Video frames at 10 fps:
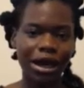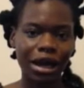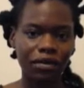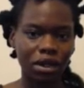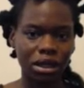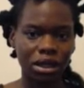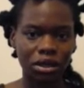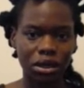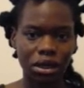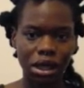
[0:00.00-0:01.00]
having
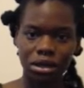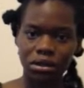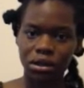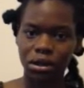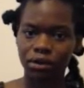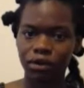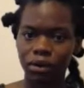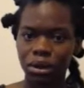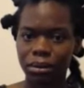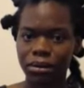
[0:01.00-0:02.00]
a hairstyle for
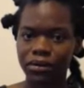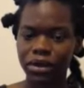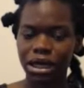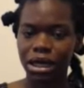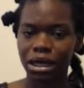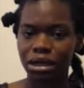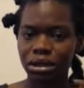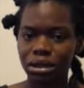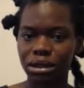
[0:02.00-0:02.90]
a couple of days